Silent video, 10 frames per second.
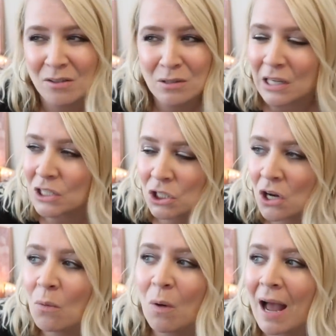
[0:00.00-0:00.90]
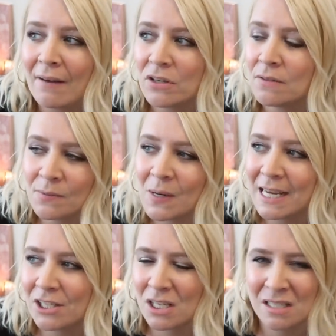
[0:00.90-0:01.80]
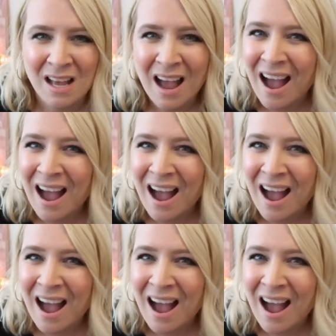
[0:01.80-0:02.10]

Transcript: And I was like, do you know what I haven't done for ages?